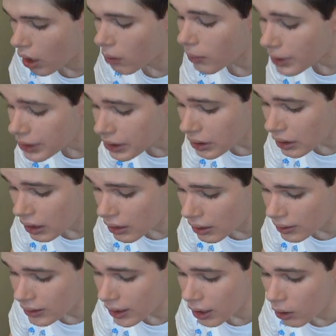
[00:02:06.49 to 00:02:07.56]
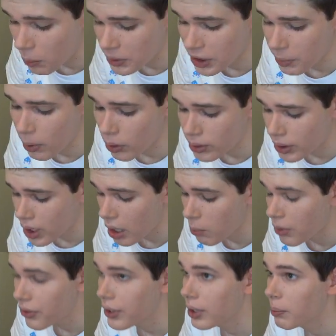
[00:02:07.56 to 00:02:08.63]
Originally, this single was supposed to
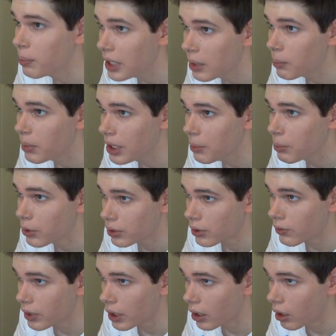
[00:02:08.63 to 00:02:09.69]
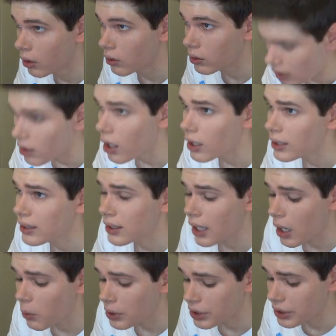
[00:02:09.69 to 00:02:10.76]
come with the Beat Beat music video, and honestly,
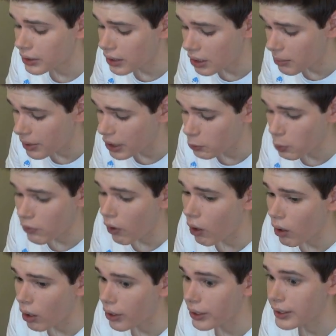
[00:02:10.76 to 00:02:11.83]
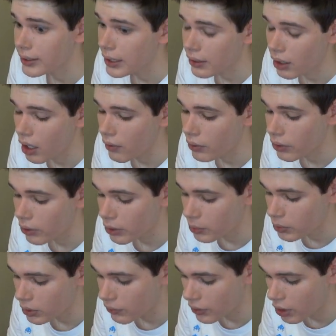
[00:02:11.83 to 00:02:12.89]
I wish it did because we've all already seen the Lovin' Girls
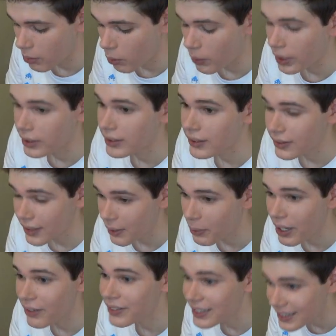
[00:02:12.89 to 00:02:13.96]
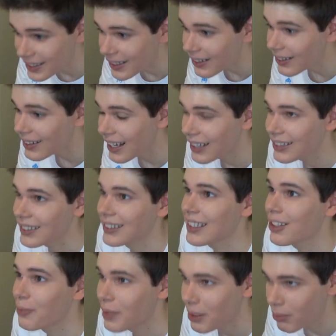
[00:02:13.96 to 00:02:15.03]
music video, but we have still yet to see
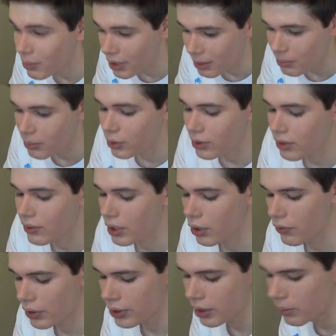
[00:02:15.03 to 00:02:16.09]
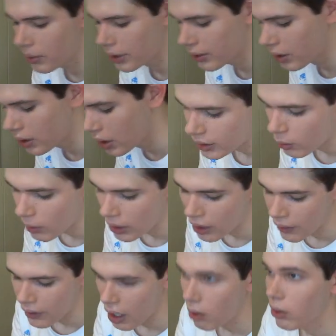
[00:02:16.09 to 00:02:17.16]
the Beat Beat music video for some reason. Still waiting
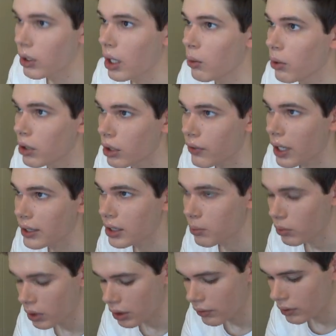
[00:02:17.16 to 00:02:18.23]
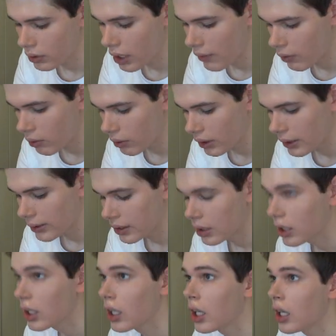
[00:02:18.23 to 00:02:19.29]
on that one. I wonder if SM will even ever release
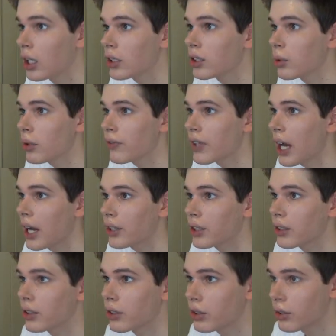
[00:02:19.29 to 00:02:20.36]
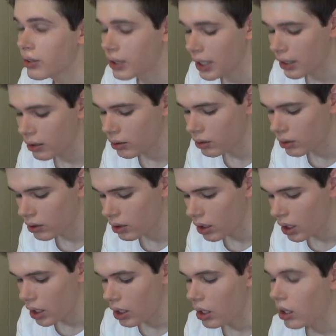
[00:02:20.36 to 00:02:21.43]
it. So we've got just the two singles,
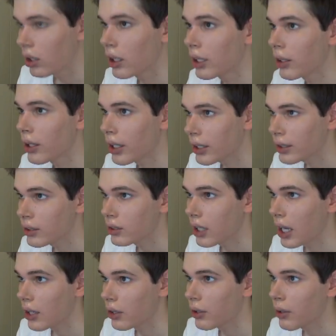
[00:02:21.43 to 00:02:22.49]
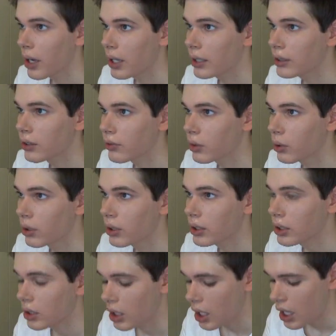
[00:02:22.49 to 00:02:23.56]
lyrics, and credits, of
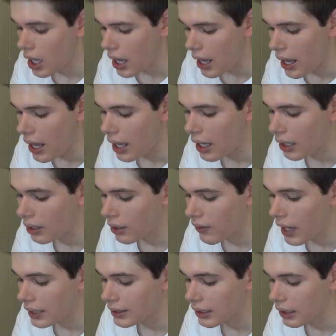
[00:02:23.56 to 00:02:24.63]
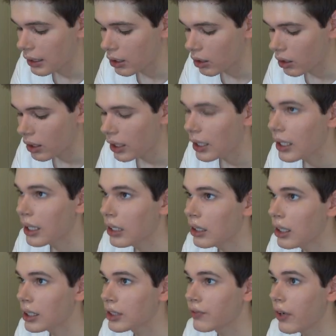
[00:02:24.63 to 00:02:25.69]
course. And that's literally
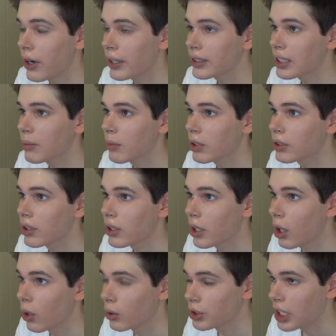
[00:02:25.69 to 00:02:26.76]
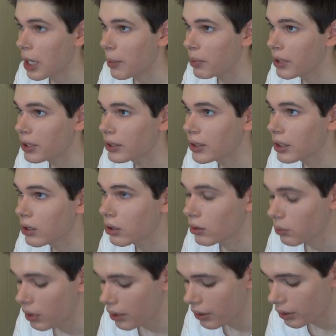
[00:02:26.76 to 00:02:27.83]
it. It's very similar to the O Japanese single
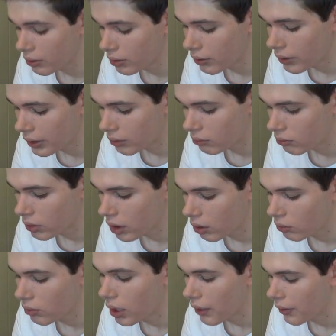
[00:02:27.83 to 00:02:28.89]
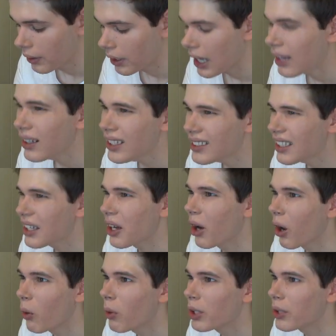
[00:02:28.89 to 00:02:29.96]
where you get, you know, nothing. At least in the
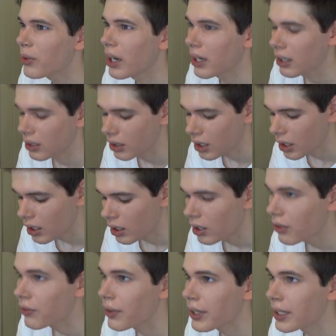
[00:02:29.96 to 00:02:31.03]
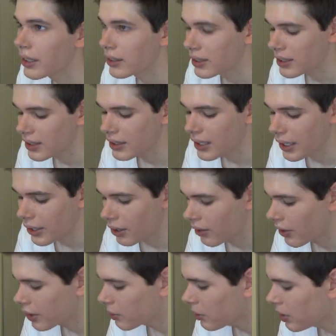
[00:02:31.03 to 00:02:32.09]
O one, you got a freaking sticker.
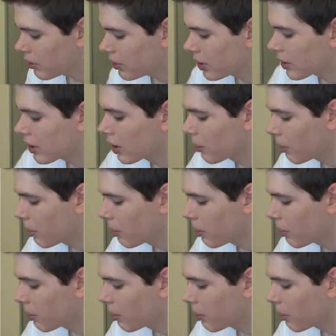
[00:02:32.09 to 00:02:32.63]
This one you just get a